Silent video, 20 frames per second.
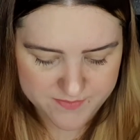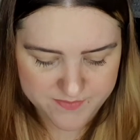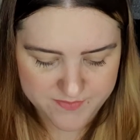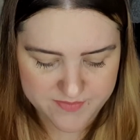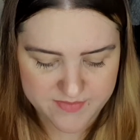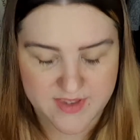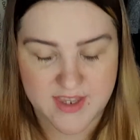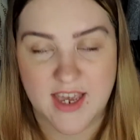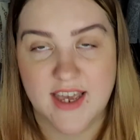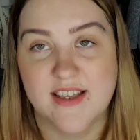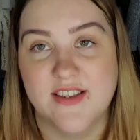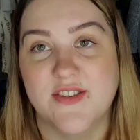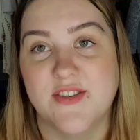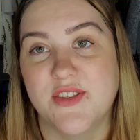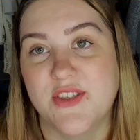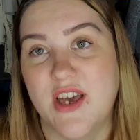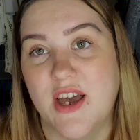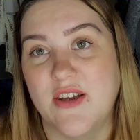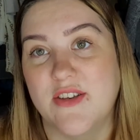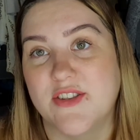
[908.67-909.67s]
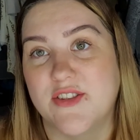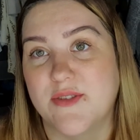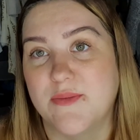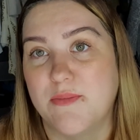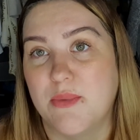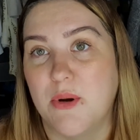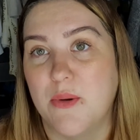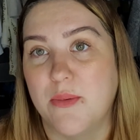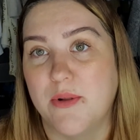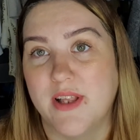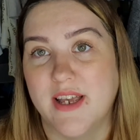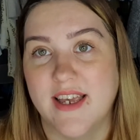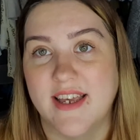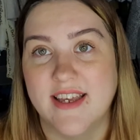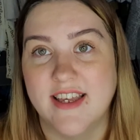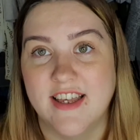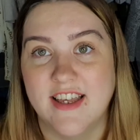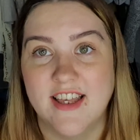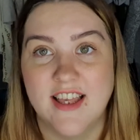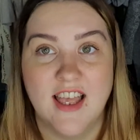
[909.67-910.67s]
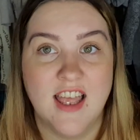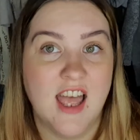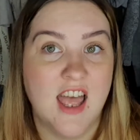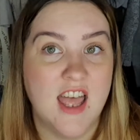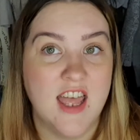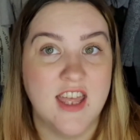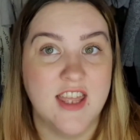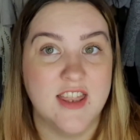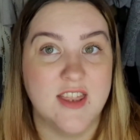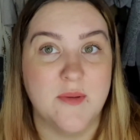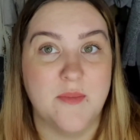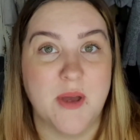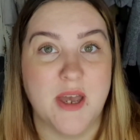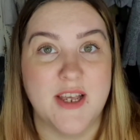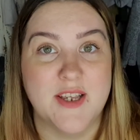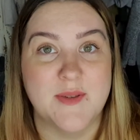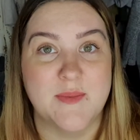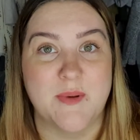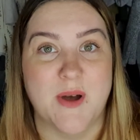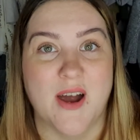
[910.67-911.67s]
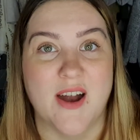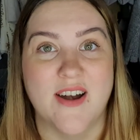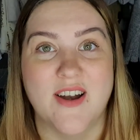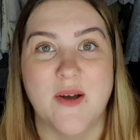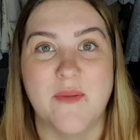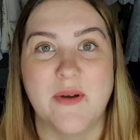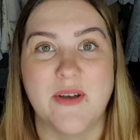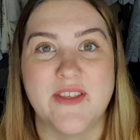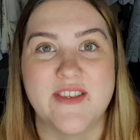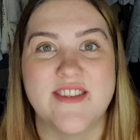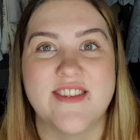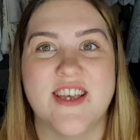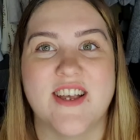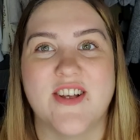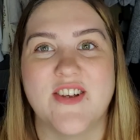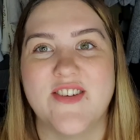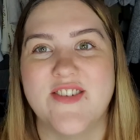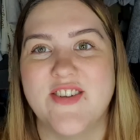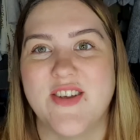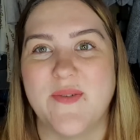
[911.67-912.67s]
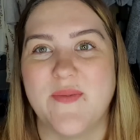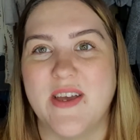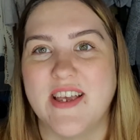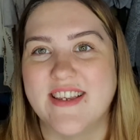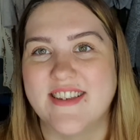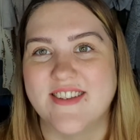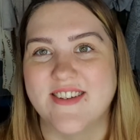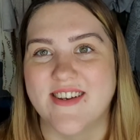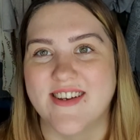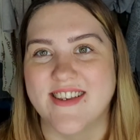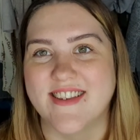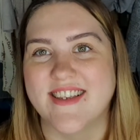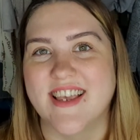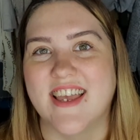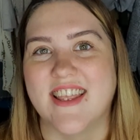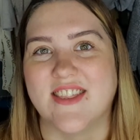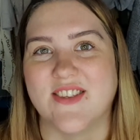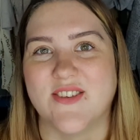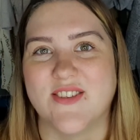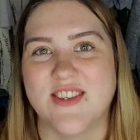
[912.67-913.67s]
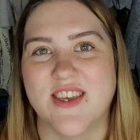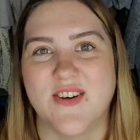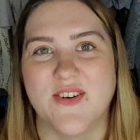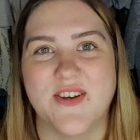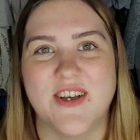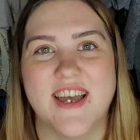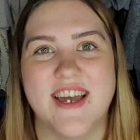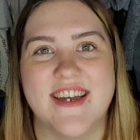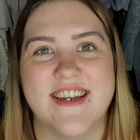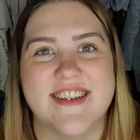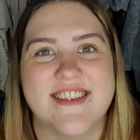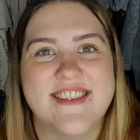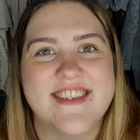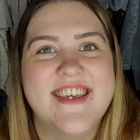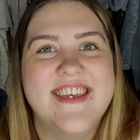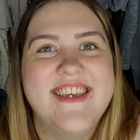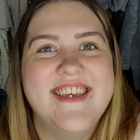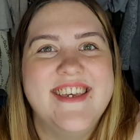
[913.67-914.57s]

Yeah, so that is probably the best part about the second trimester, is getting those little kicks.